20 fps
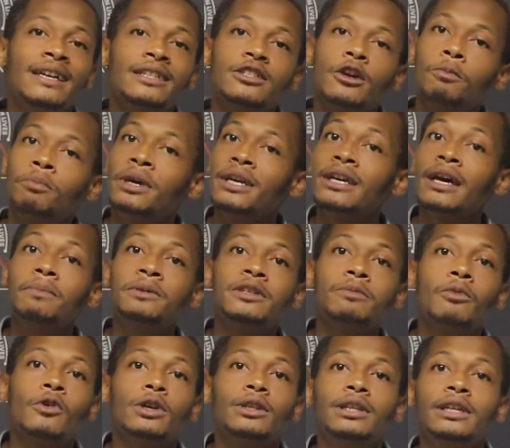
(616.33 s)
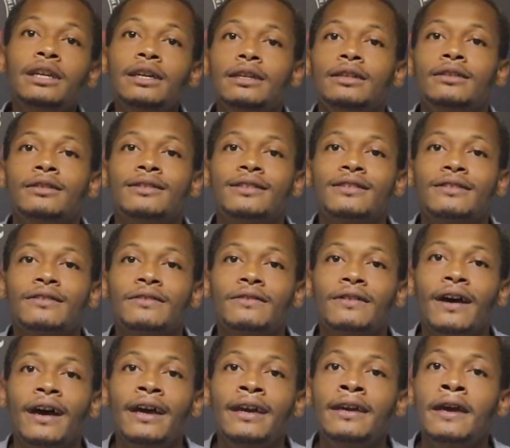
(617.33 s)
So pick up some more leads,
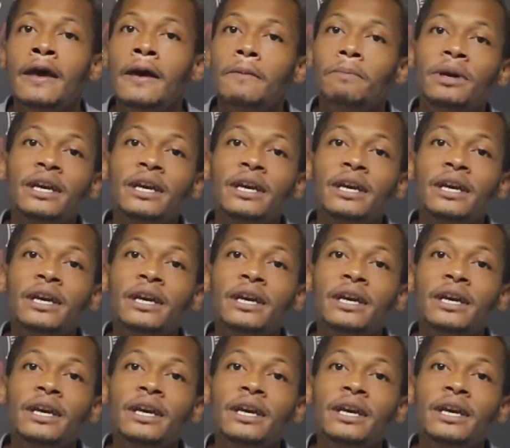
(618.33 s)
right?